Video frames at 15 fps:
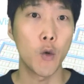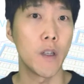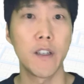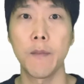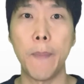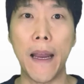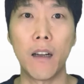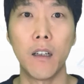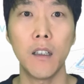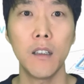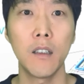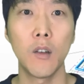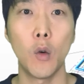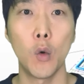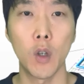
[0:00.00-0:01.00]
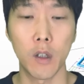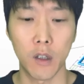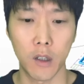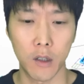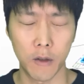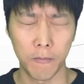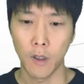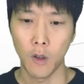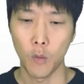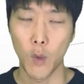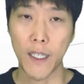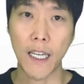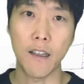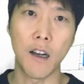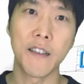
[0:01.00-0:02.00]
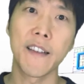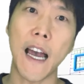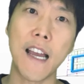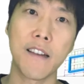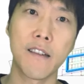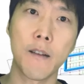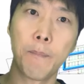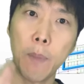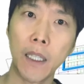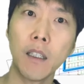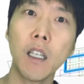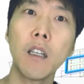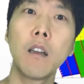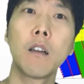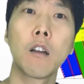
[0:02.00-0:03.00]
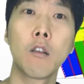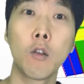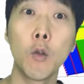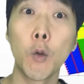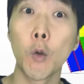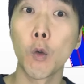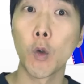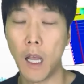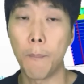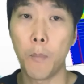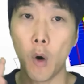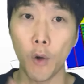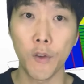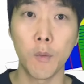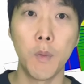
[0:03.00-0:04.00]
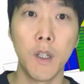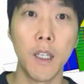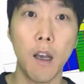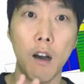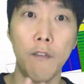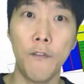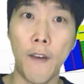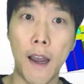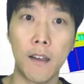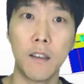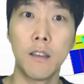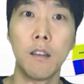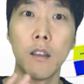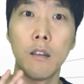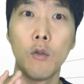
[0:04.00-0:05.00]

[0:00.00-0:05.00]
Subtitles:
one is better, or we can assign some particular rule that possibly affect the